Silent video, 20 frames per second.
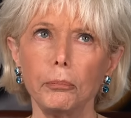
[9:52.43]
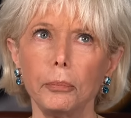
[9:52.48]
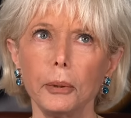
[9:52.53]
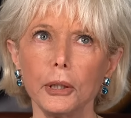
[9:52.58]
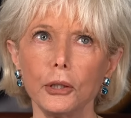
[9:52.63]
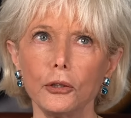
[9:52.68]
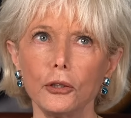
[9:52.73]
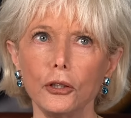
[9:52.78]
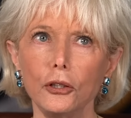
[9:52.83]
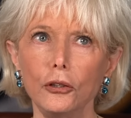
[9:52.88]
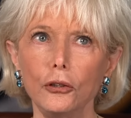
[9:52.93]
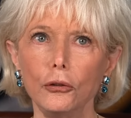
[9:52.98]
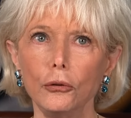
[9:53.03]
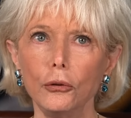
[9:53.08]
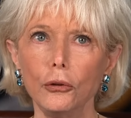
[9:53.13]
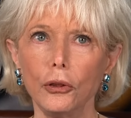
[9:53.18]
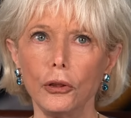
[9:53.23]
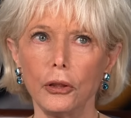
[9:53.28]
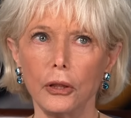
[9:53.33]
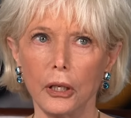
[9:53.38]
But do
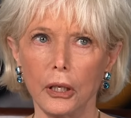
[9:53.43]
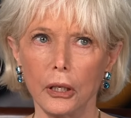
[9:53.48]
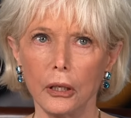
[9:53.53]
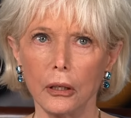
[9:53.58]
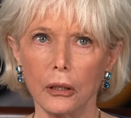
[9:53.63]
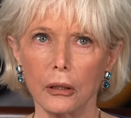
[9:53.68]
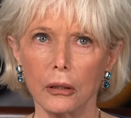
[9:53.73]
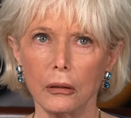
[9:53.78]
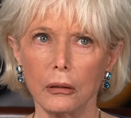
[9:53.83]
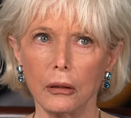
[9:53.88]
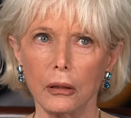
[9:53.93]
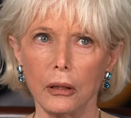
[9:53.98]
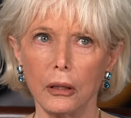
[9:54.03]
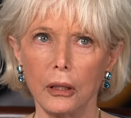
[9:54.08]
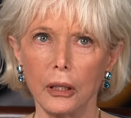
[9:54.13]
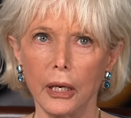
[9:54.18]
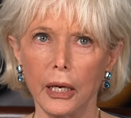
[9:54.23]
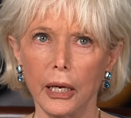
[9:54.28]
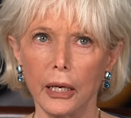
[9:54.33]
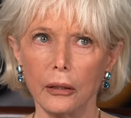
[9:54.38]
you think
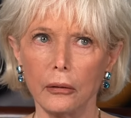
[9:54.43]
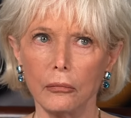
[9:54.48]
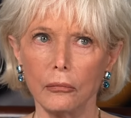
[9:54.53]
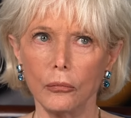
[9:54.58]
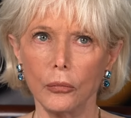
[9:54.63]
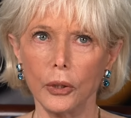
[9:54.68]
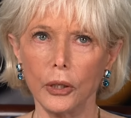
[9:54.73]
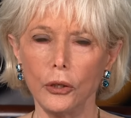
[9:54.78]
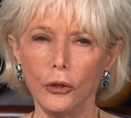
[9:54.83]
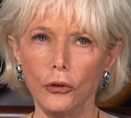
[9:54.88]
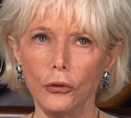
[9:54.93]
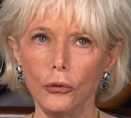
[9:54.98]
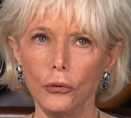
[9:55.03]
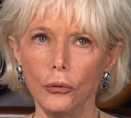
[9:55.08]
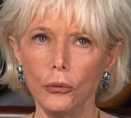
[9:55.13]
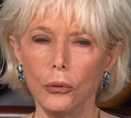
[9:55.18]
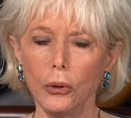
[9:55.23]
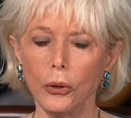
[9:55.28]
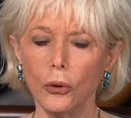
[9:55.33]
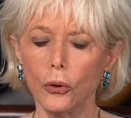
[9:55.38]
that when
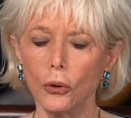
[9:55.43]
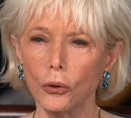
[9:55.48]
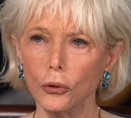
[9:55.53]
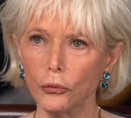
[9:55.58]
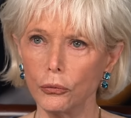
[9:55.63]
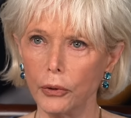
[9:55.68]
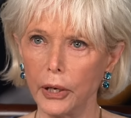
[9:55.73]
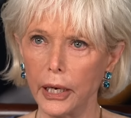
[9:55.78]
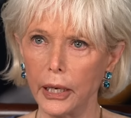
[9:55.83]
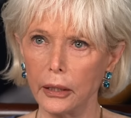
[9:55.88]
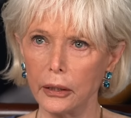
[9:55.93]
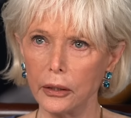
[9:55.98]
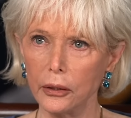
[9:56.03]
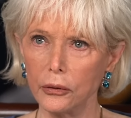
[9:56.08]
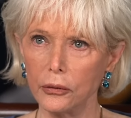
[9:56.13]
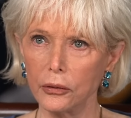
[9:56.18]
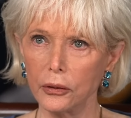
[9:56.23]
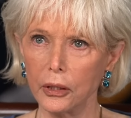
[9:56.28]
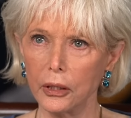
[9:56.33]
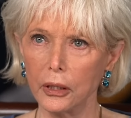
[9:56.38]
you hold
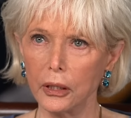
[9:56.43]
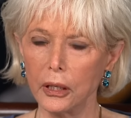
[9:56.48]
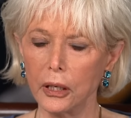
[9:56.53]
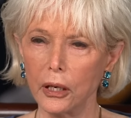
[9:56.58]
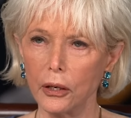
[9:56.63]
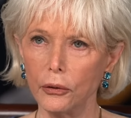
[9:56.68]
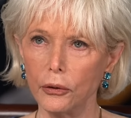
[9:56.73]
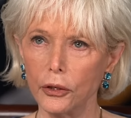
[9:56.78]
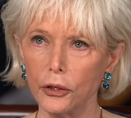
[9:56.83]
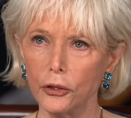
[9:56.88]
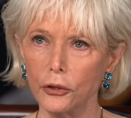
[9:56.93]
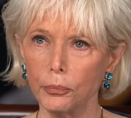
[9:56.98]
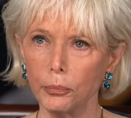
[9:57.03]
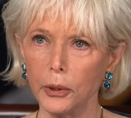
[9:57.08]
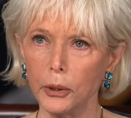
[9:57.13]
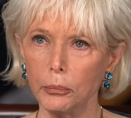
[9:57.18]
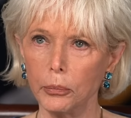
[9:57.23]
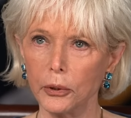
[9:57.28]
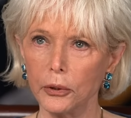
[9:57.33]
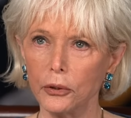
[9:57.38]
rallies and encourage
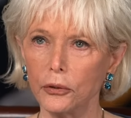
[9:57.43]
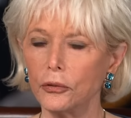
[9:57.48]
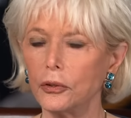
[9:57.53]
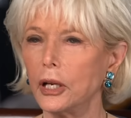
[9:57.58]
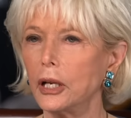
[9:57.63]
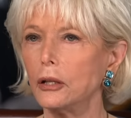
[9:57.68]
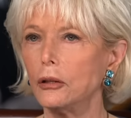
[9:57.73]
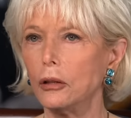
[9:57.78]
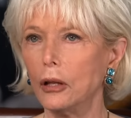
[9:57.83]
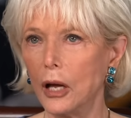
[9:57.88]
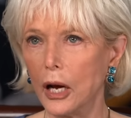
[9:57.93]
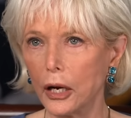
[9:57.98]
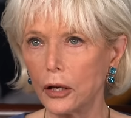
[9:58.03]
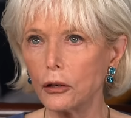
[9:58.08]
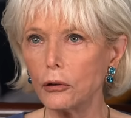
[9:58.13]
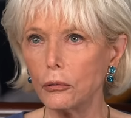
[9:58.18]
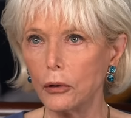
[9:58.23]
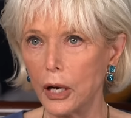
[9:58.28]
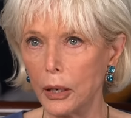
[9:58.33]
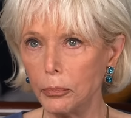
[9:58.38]
people to say "lock
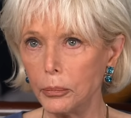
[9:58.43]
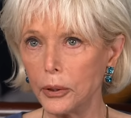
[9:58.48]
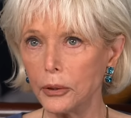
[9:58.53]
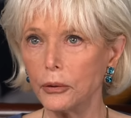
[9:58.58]
her up"